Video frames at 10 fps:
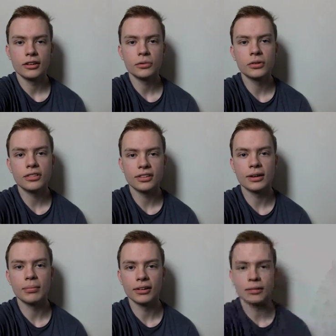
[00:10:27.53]
You want to think
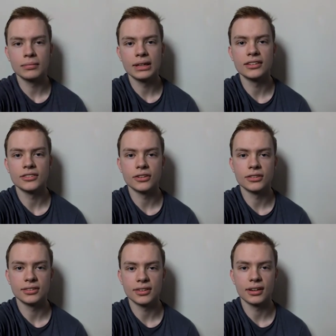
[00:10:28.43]
about the mise en
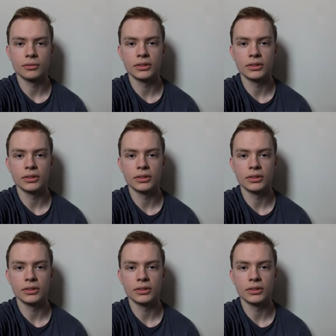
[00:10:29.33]
scène,